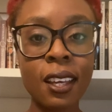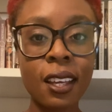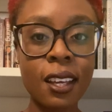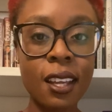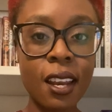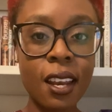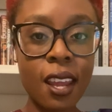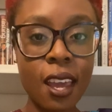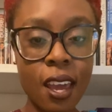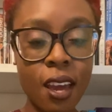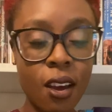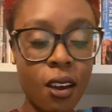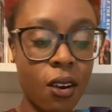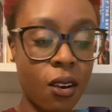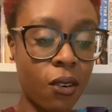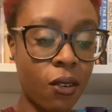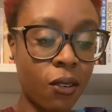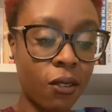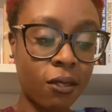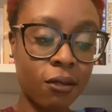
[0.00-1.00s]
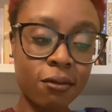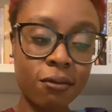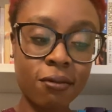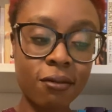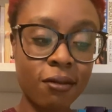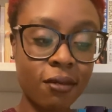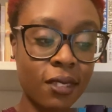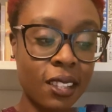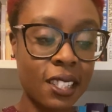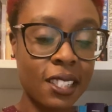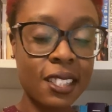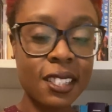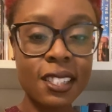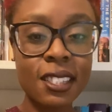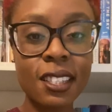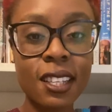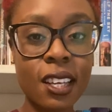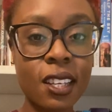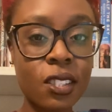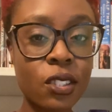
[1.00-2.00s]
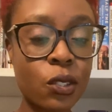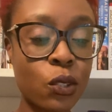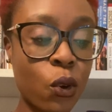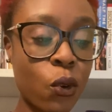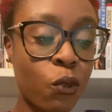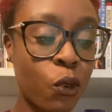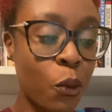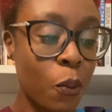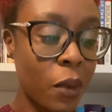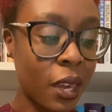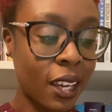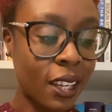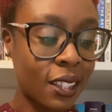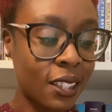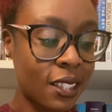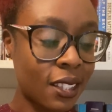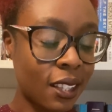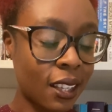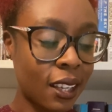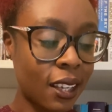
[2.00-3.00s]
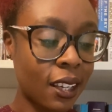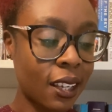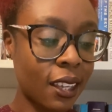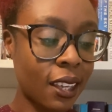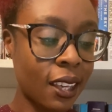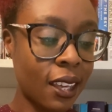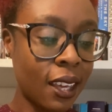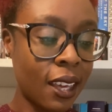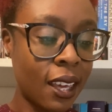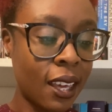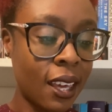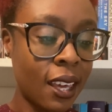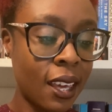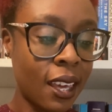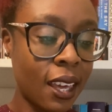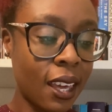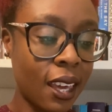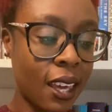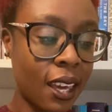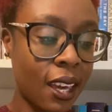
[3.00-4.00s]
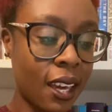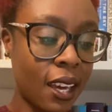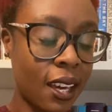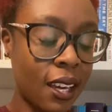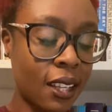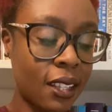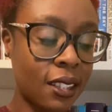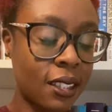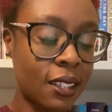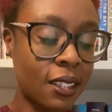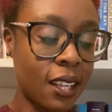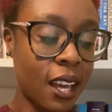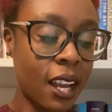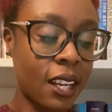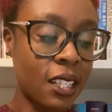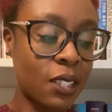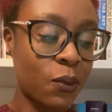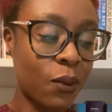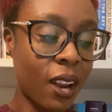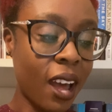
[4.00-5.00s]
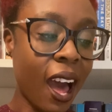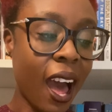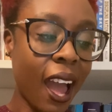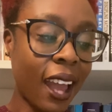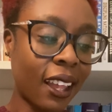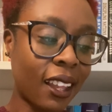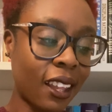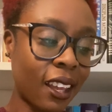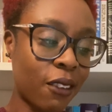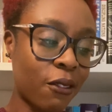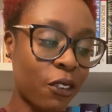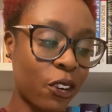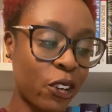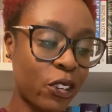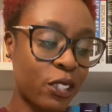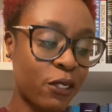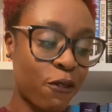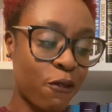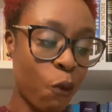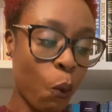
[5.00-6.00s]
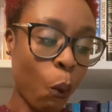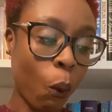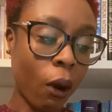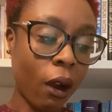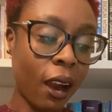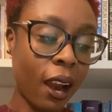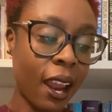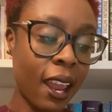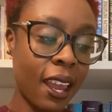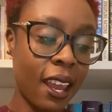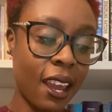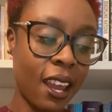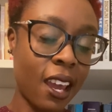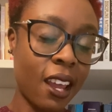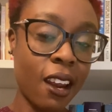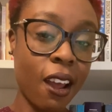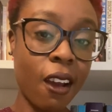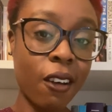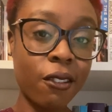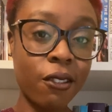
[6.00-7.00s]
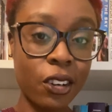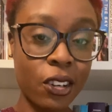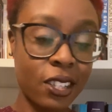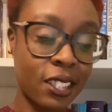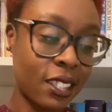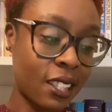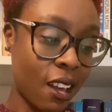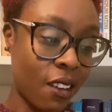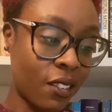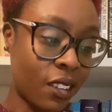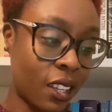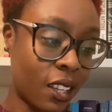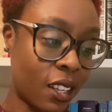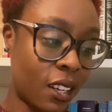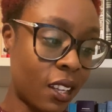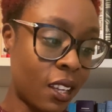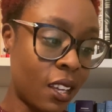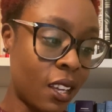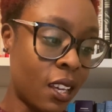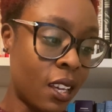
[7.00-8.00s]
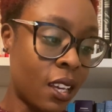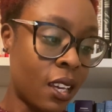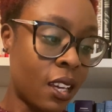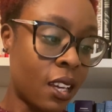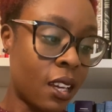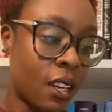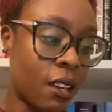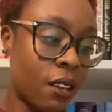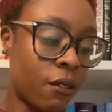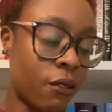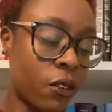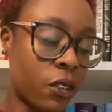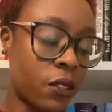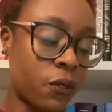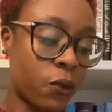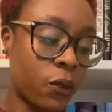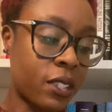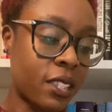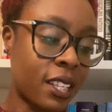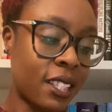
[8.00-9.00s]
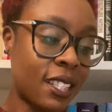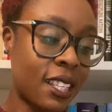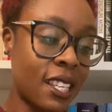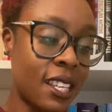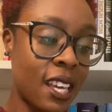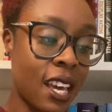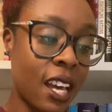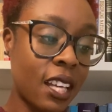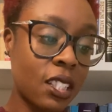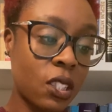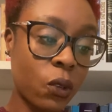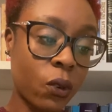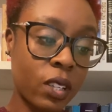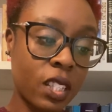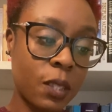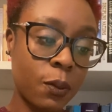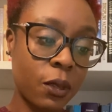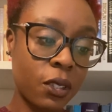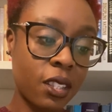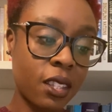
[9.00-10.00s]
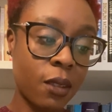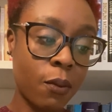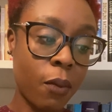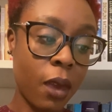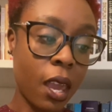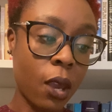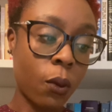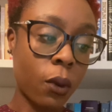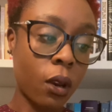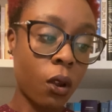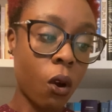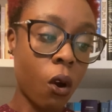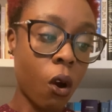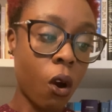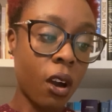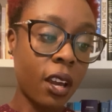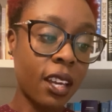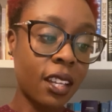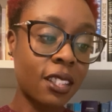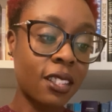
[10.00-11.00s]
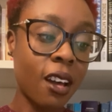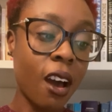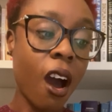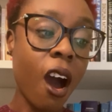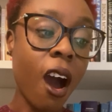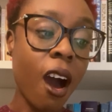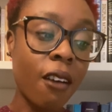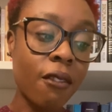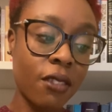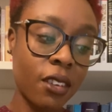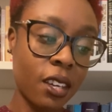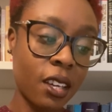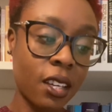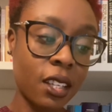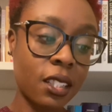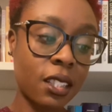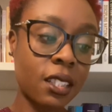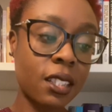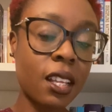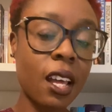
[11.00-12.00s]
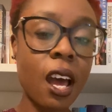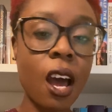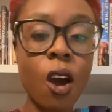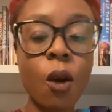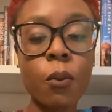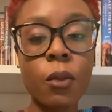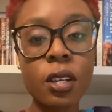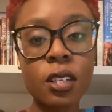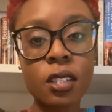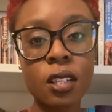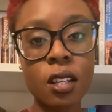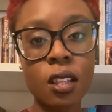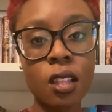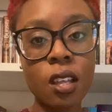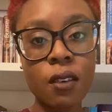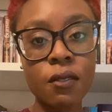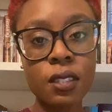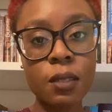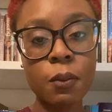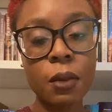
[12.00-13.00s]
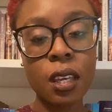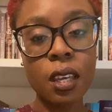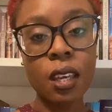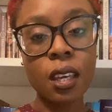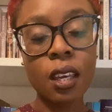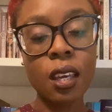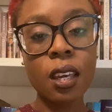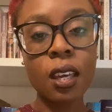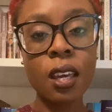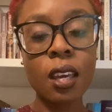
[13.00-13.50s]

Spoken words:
Now, this is like so romantic, and I just want to highlight verse 4 and verse 7. Verse 4 says, "He escorts me to the banquet hall. It's obvious how much he loves me."